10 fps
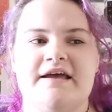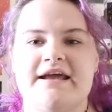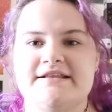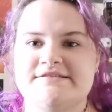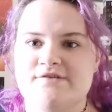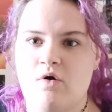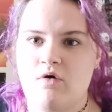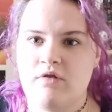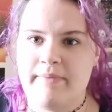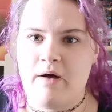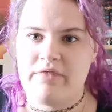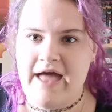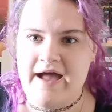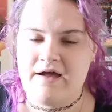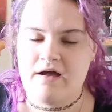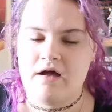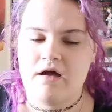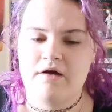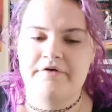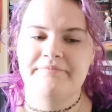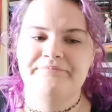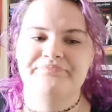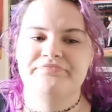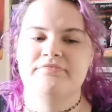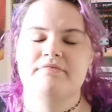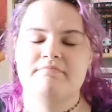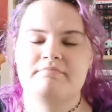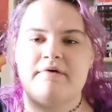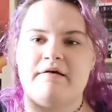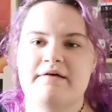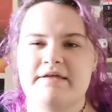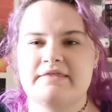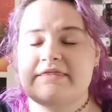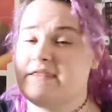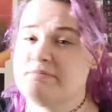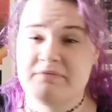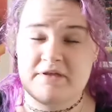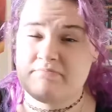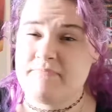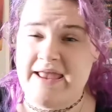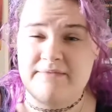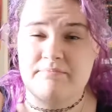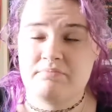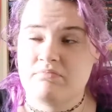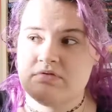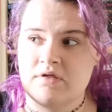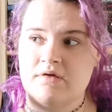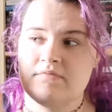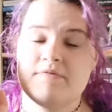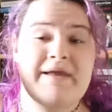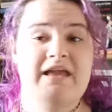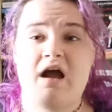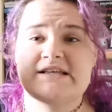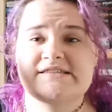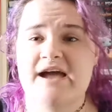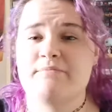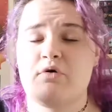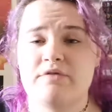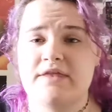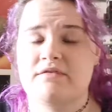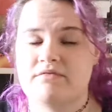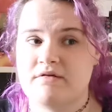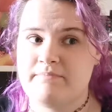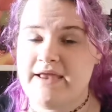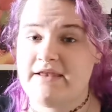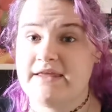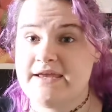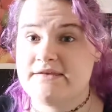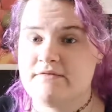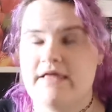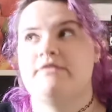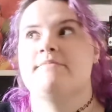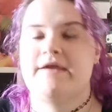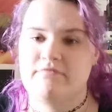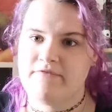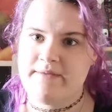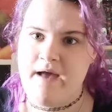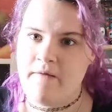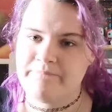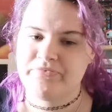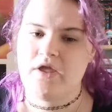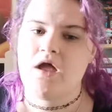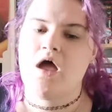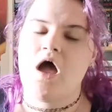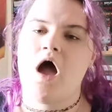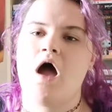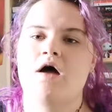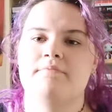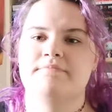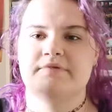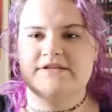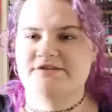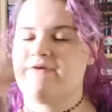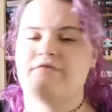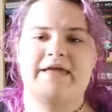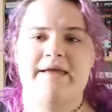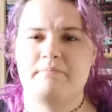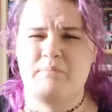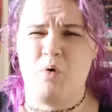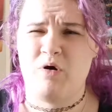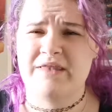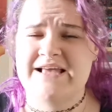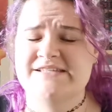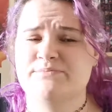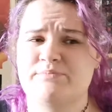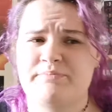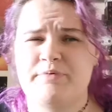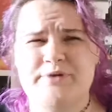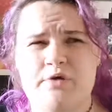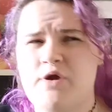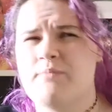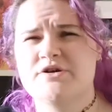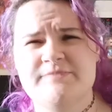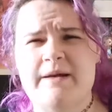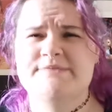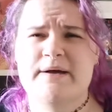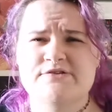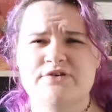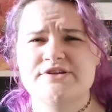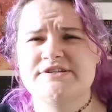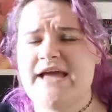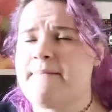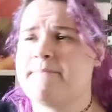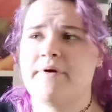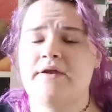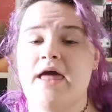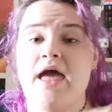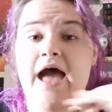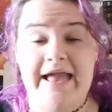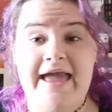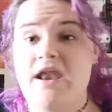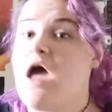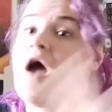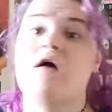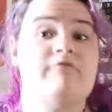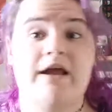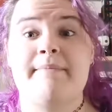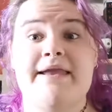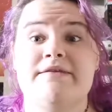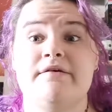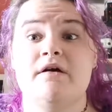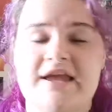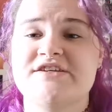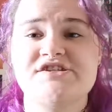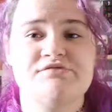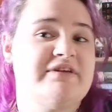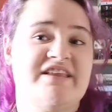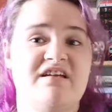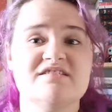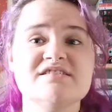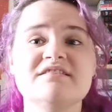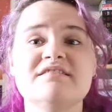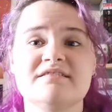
it's all about that, about the main guy's side more than the main lead, the maiden female. It's around him more or less, but we don't know much about his backstory just yet. But again, recommend. It's just really good.